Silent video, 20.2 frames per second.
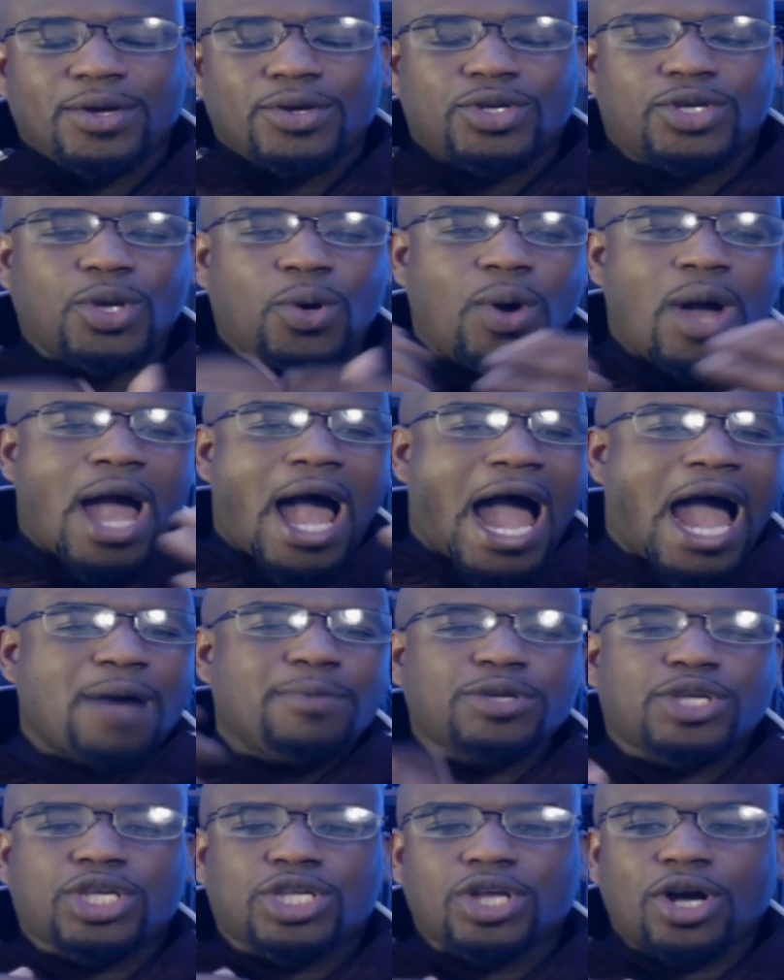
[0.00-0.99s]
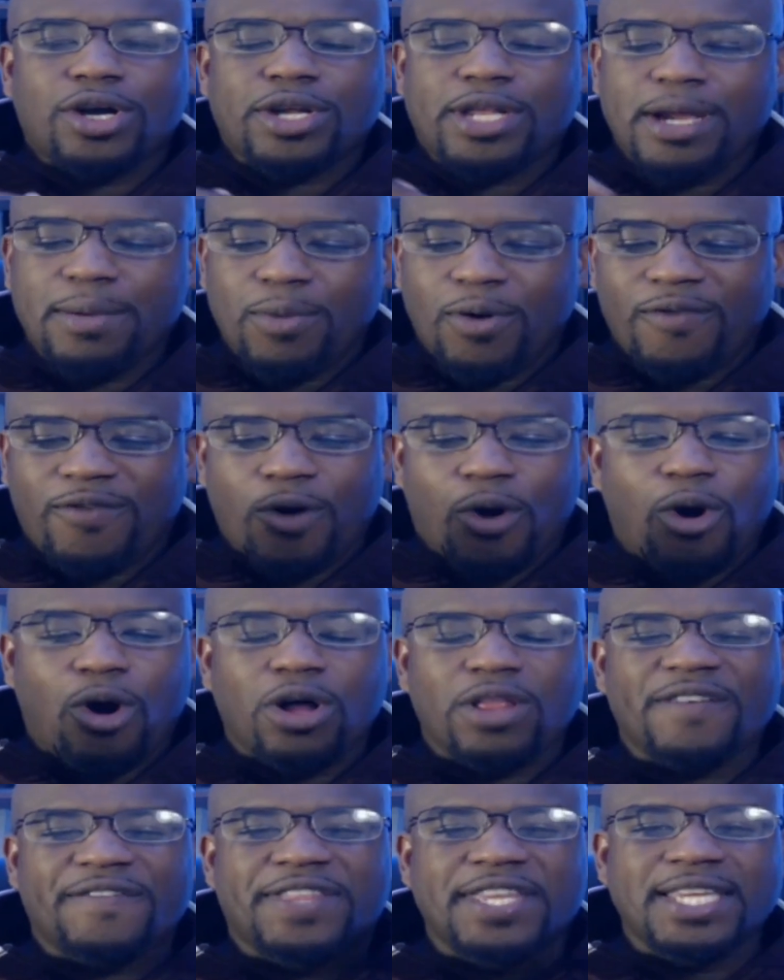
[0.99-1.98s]
So I would start him over
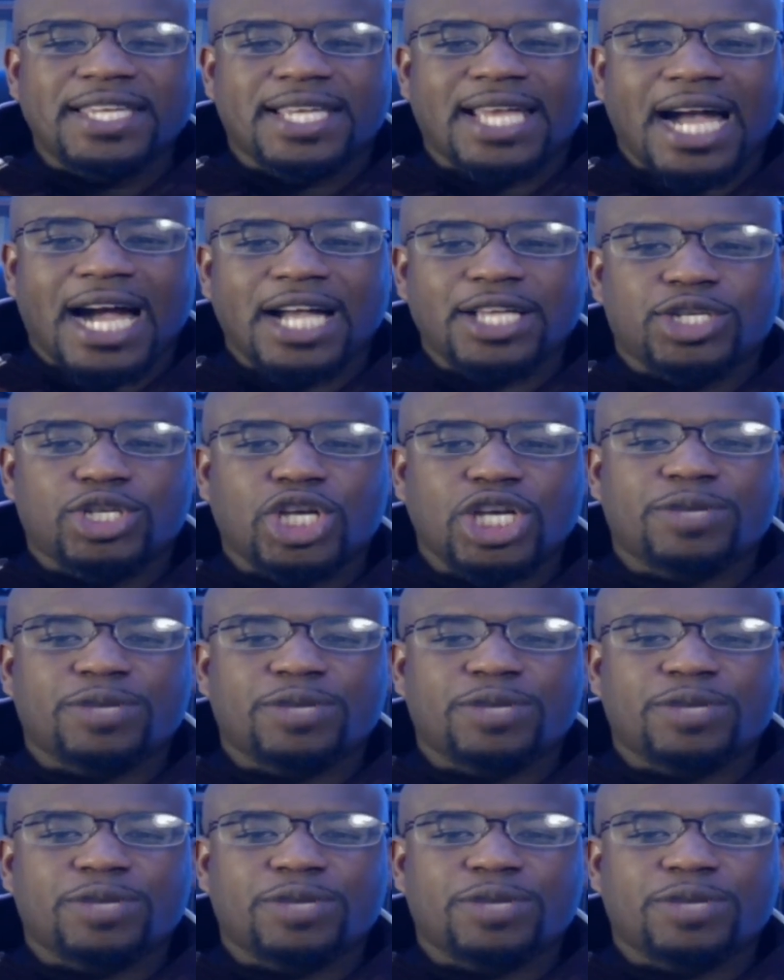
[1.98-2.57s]
all of these guys